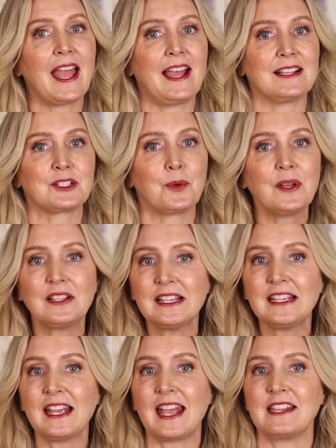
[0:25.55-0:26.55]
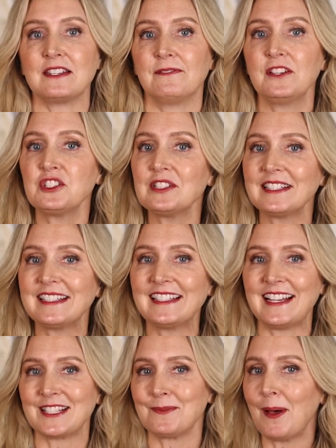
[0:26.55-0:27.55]
as quickly and efficiently
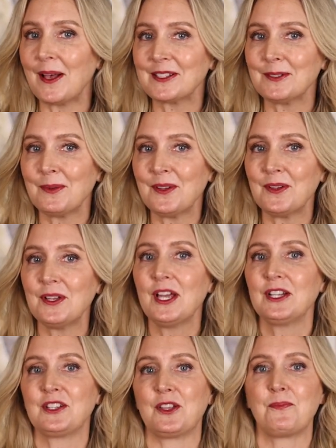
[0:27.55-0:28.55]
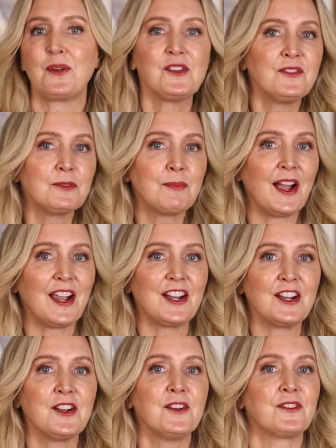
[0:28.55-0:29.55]
as possible to the perfect
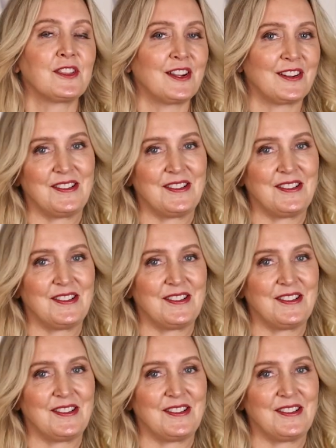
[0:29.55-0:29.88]
buyer for their